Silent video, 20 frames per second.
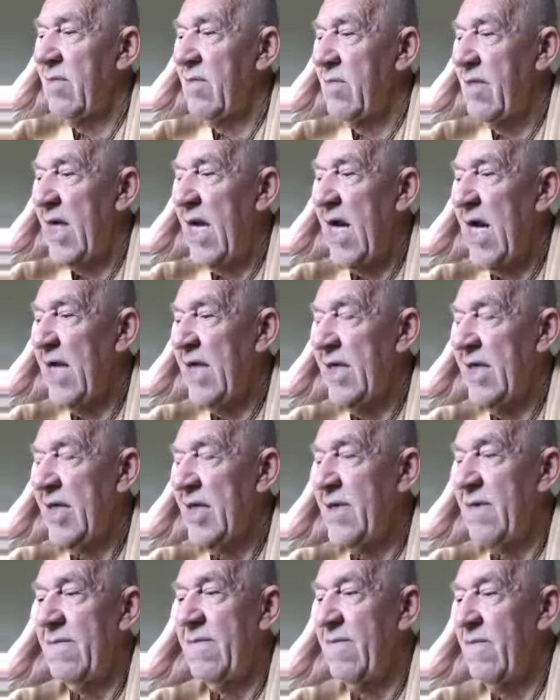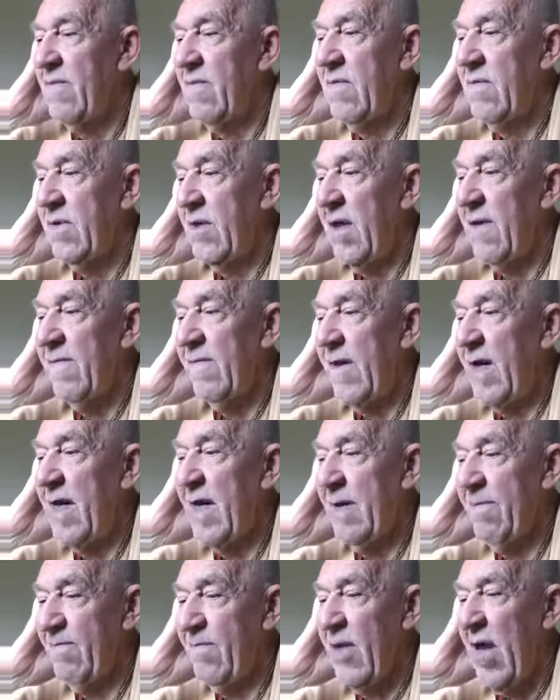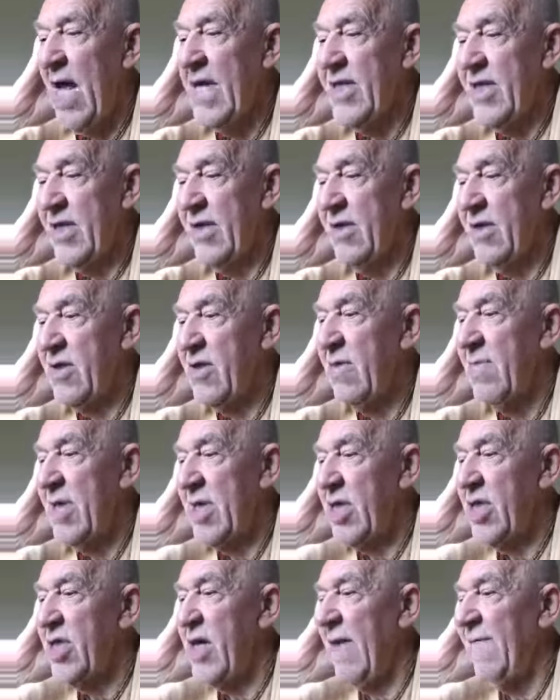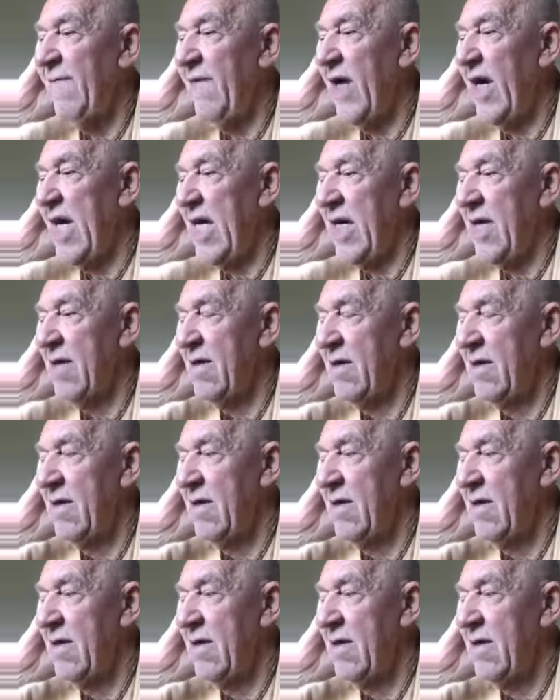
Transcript: We heard it's not very pleasant, so much suffering.